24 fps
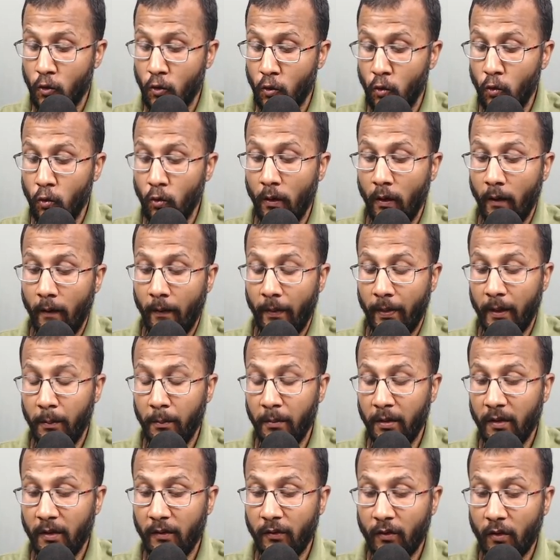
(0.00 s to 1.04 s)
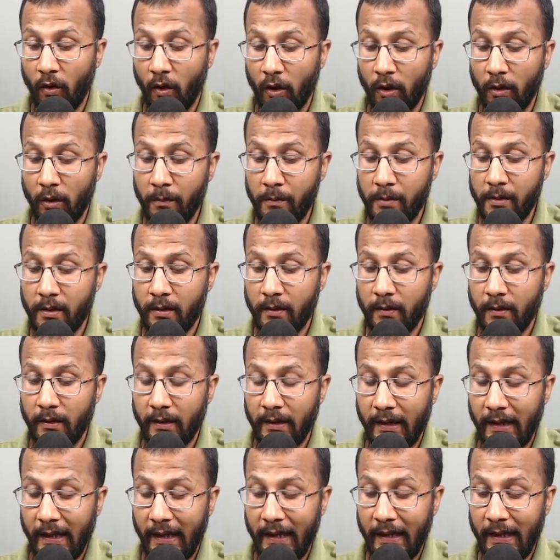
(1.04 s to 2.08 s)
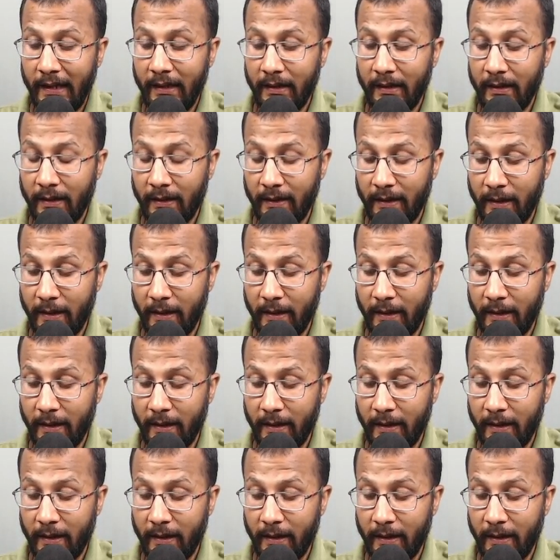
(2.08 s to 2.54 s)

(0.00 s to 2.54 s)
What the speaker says: 2 number of columns in the